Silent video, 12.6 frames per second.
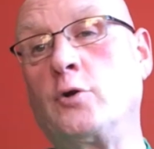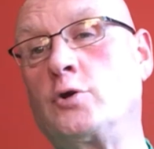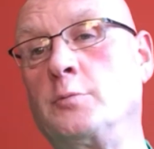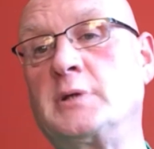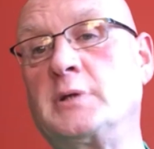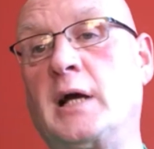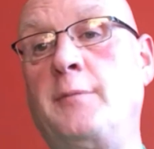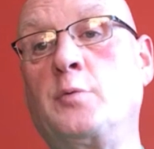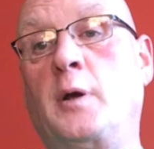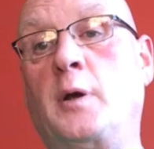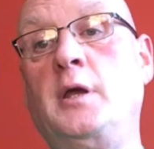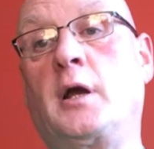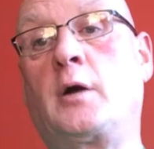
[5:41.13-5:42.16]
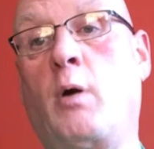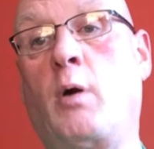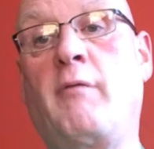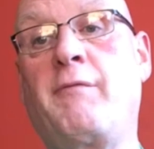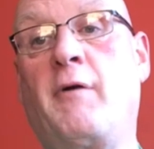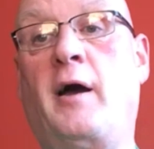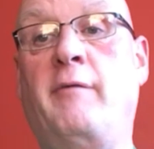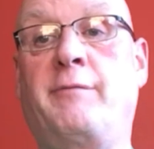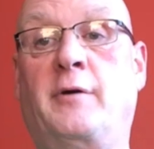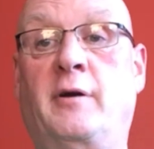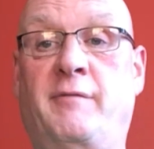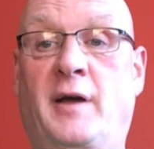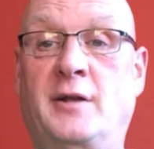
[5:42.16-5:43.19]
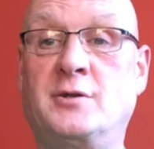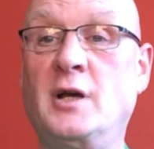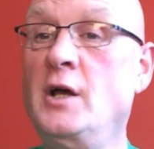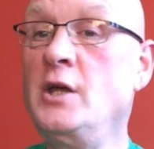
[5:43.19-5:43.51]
Sometimes when you're qualifying for an event,